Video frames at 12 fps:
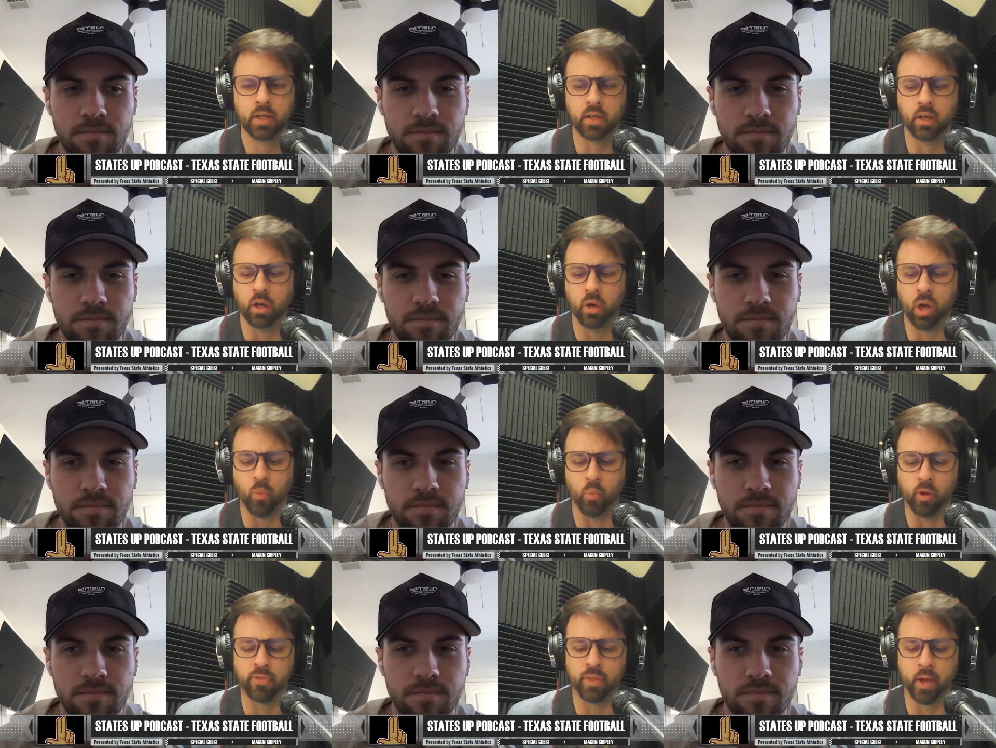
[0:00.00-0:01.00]
Speaker 1: you know, mm-hmm. and
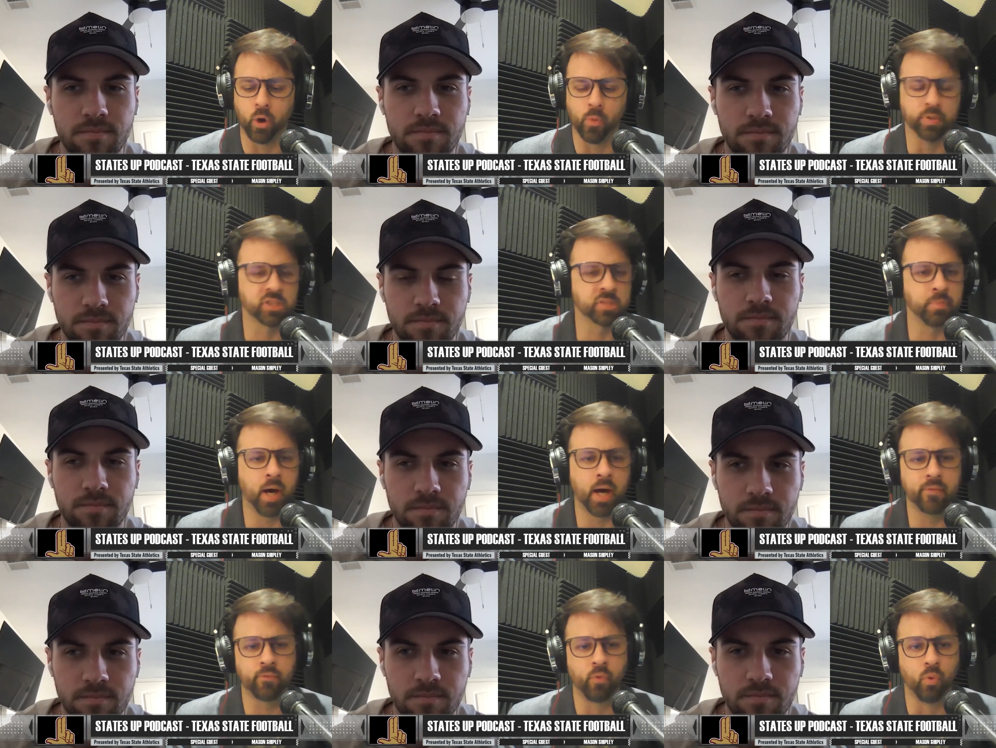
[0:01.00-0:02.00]
with that open
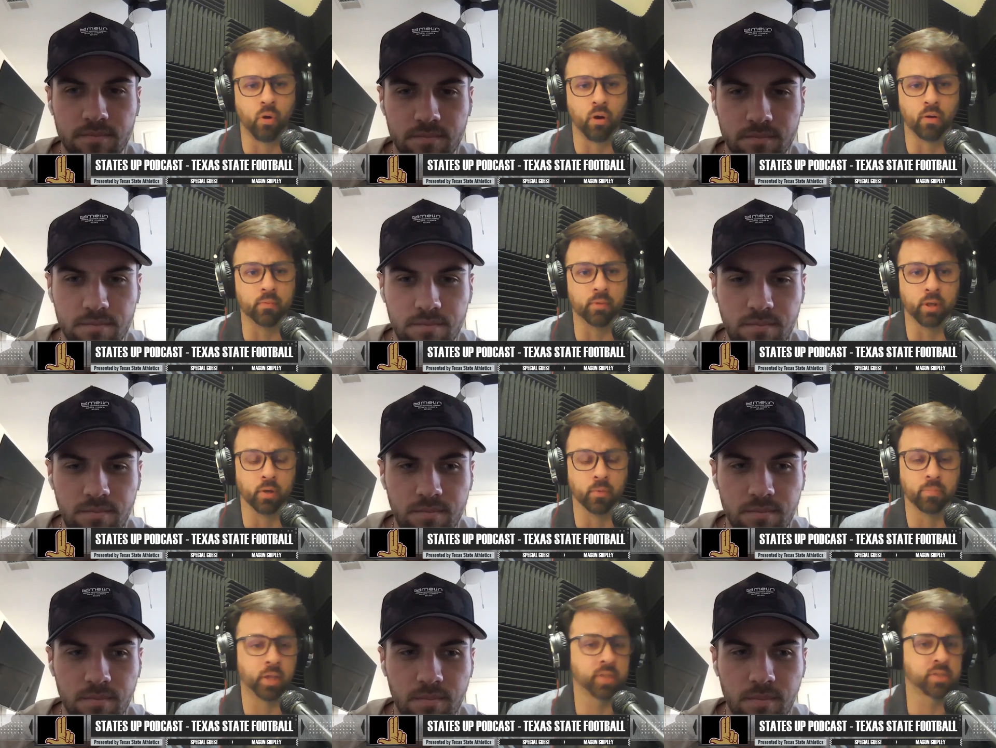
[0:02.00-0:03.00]
spot for you know
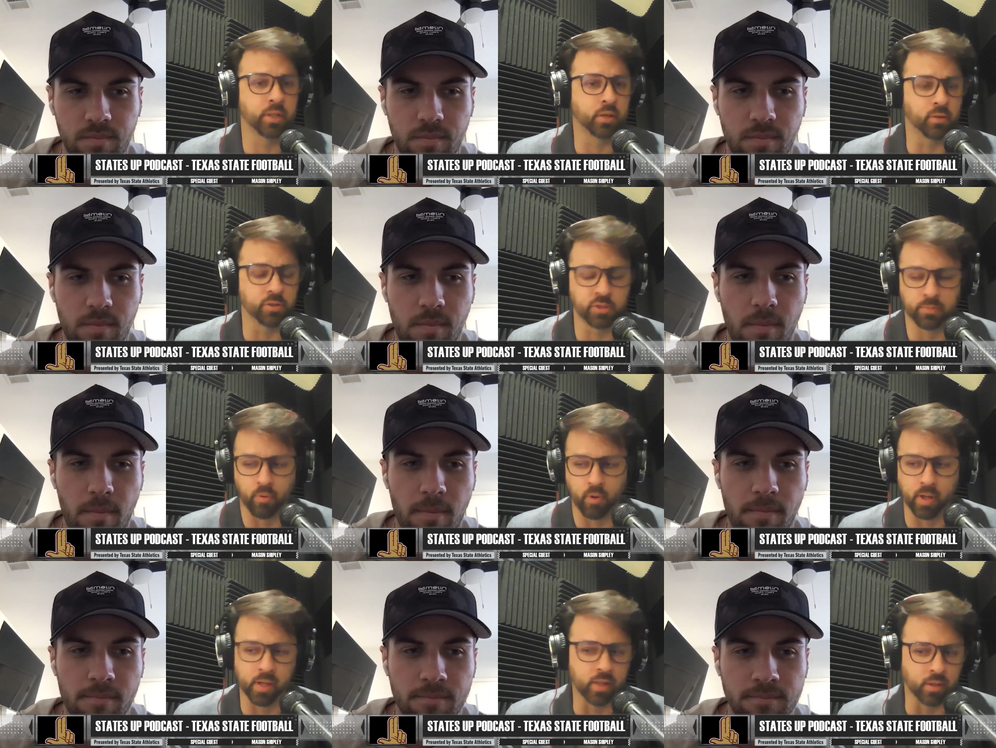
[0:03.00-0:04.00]
place kicker. So you
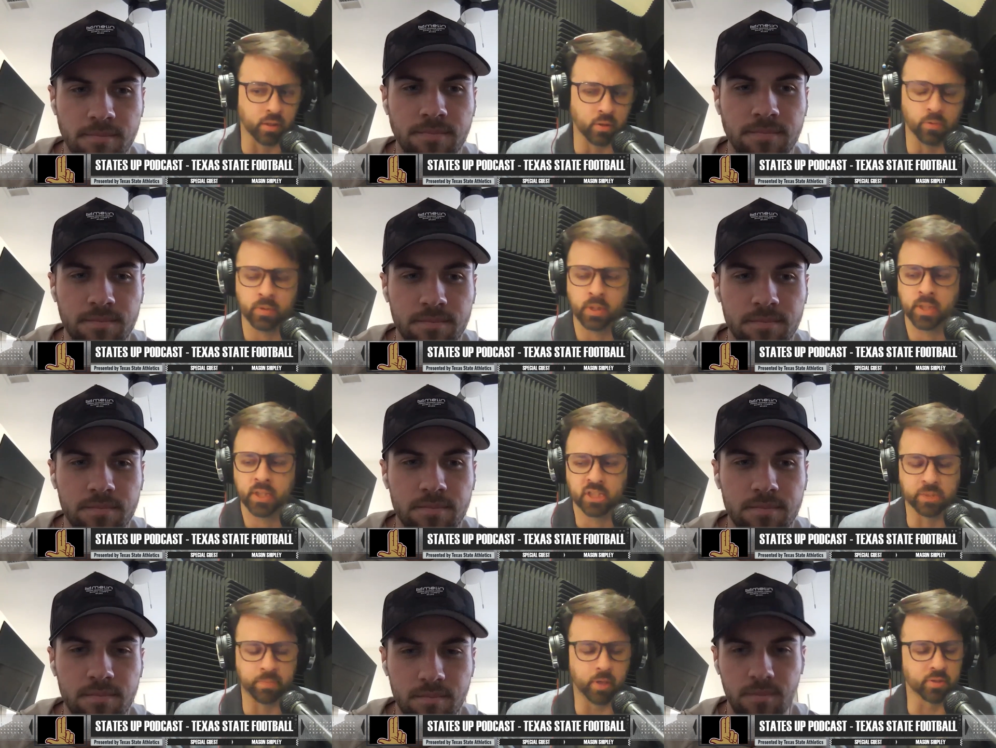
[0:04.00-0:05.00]
bring in a new
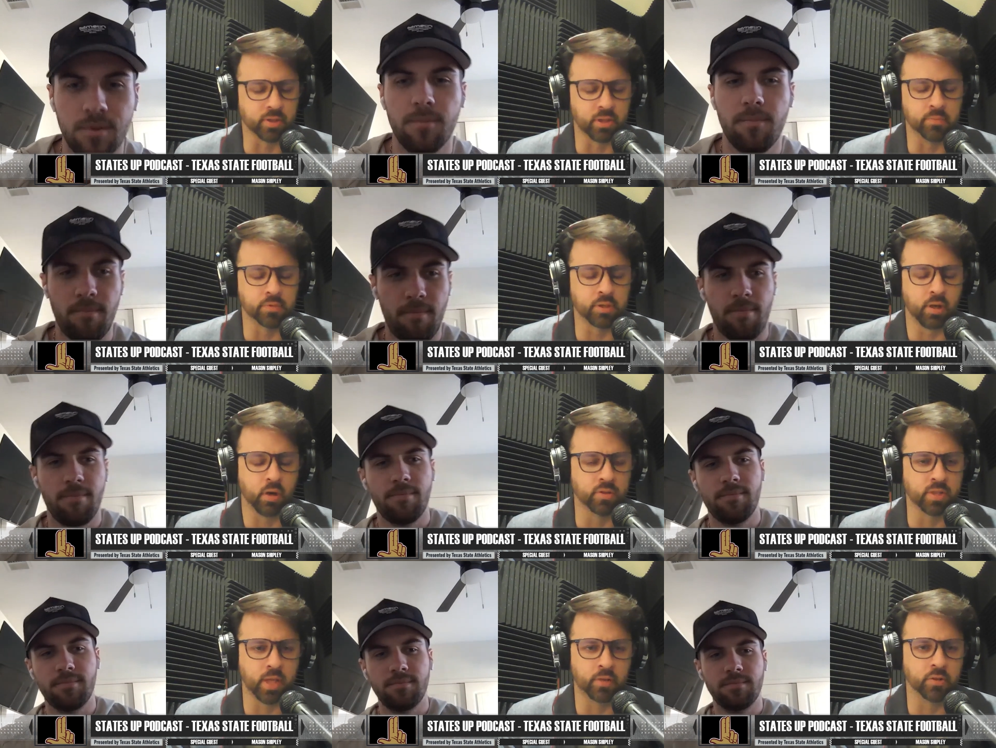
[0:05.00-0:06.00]
special teams
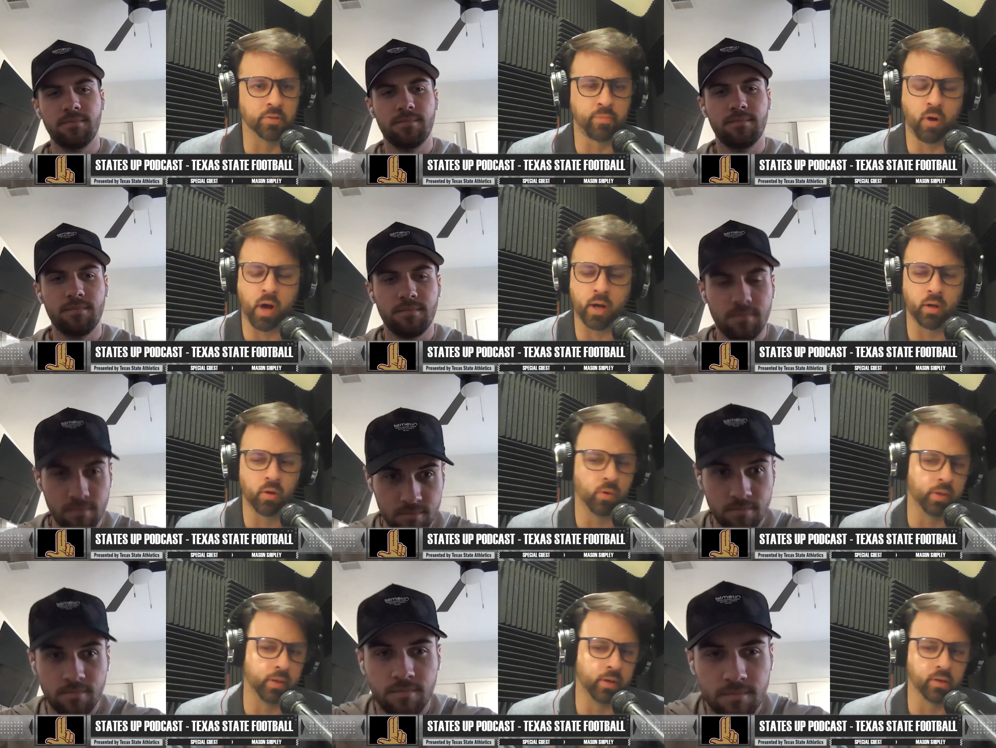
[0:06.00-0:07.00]
coach, Dan Prado,
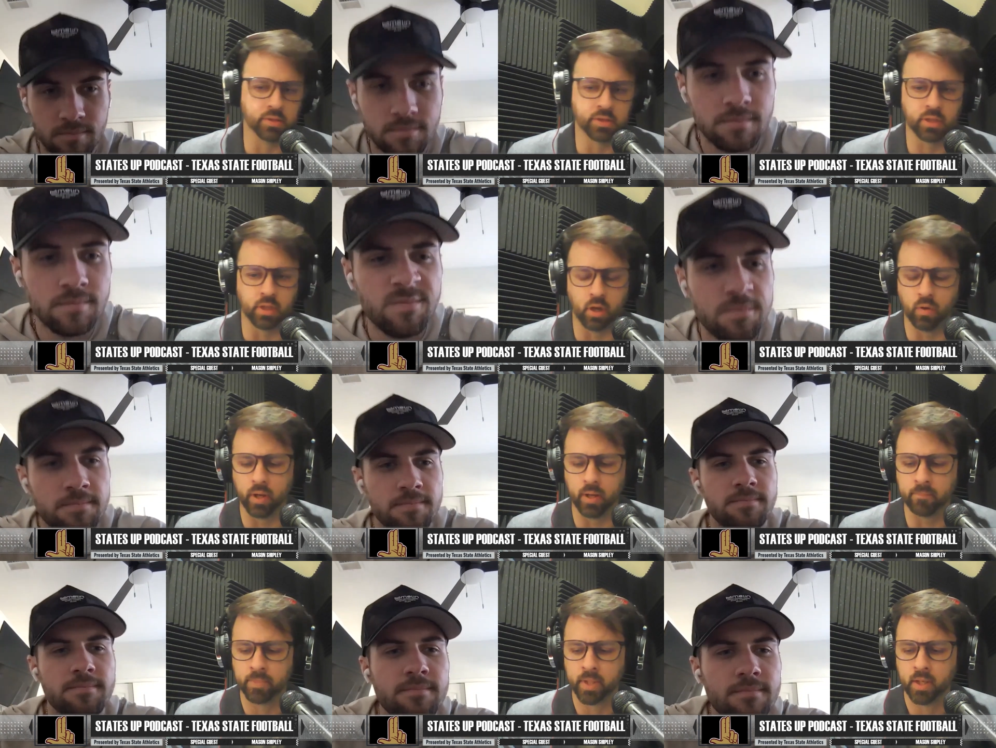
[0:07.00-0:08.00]
and there's you know
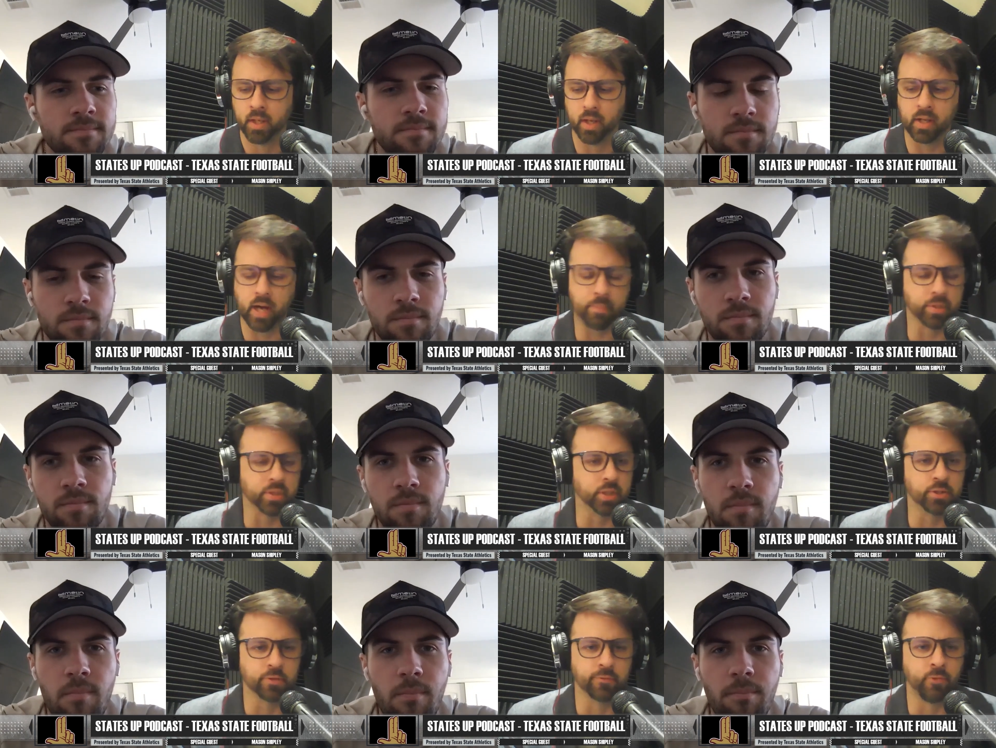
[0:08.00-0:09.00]
a a
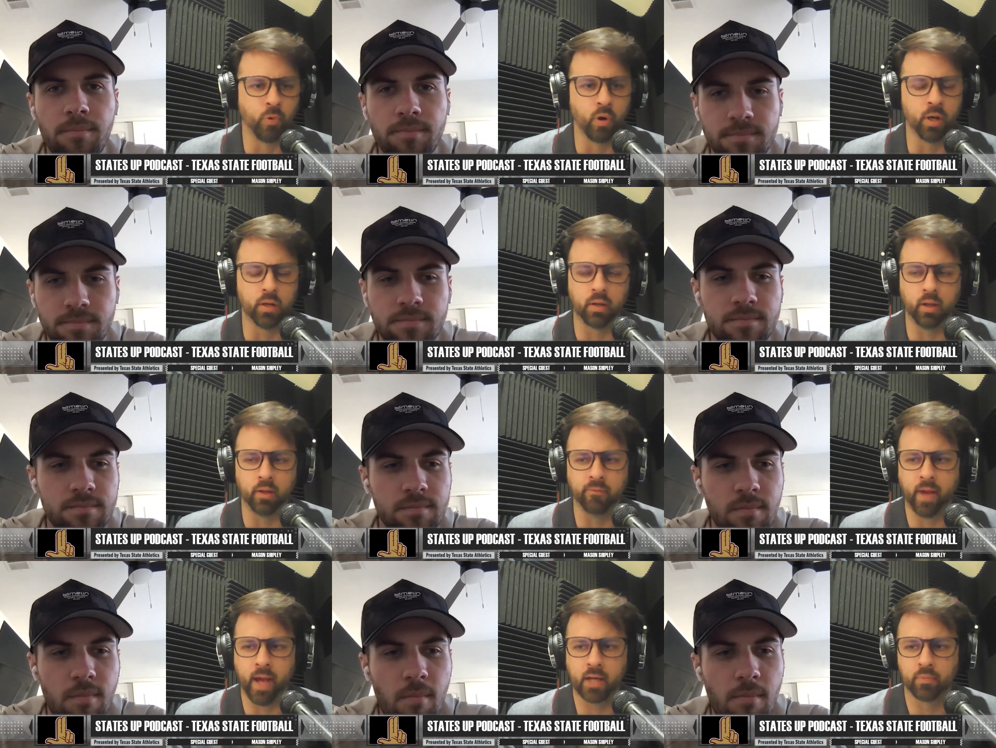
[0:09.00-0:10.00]
competition for it. In
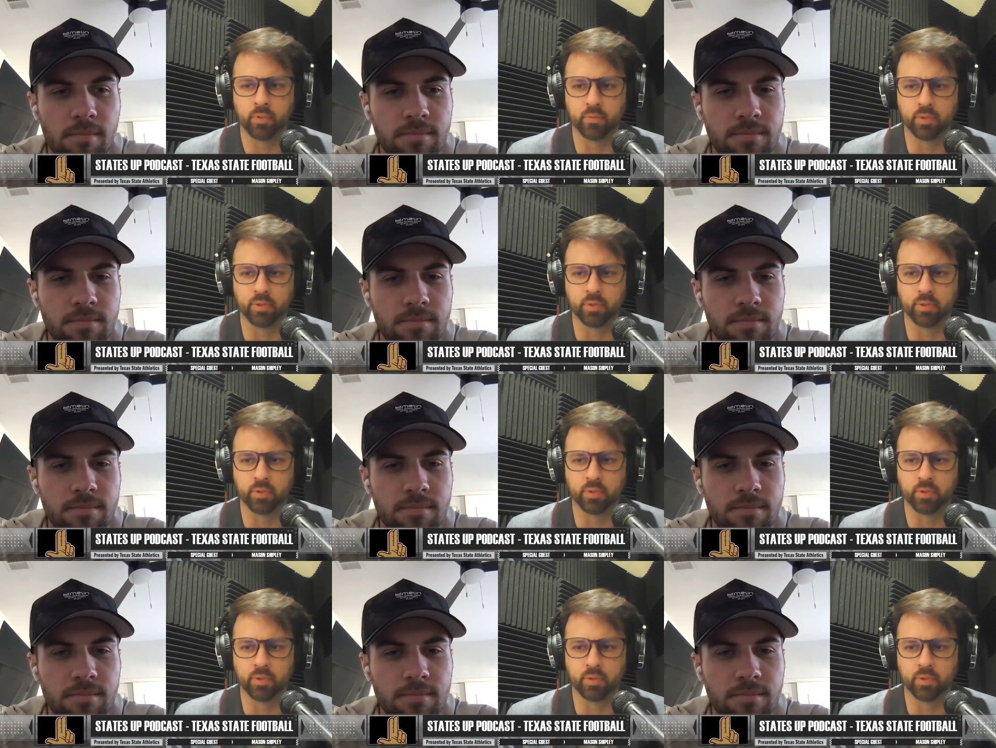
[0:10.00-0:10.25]
fact, we,